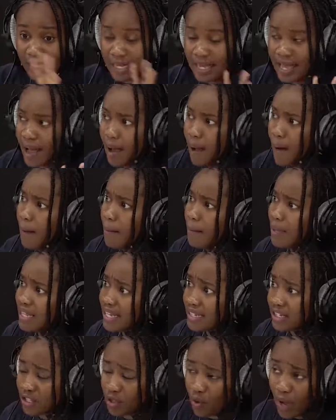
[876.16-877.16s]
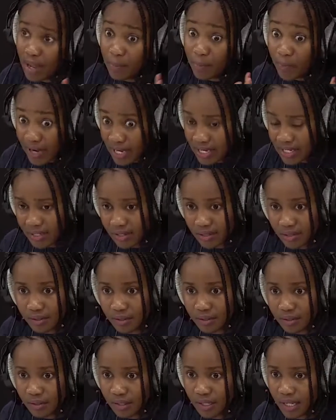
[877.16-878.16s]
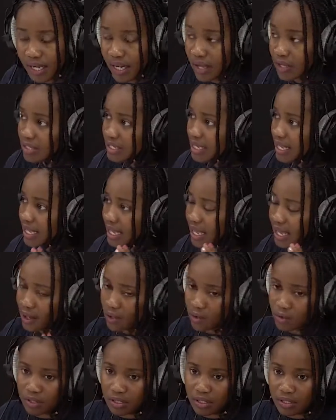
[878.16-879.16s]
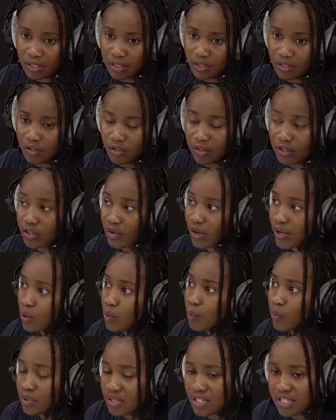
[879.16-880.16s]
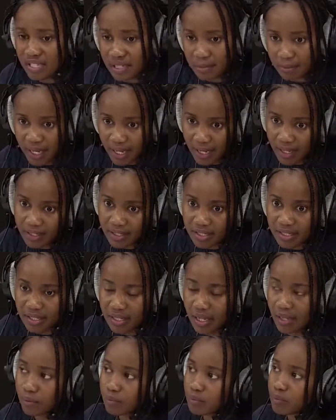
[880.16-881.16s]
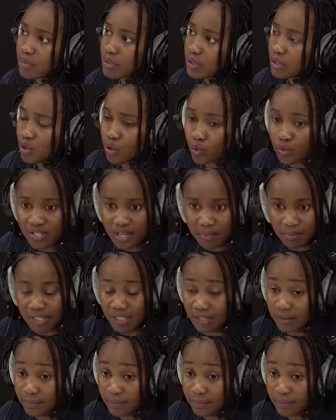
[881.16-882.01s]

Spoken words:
Yeah. But then, so I prayed and I was like, hey, God, you know, you're the one who put this in my heart. Do something.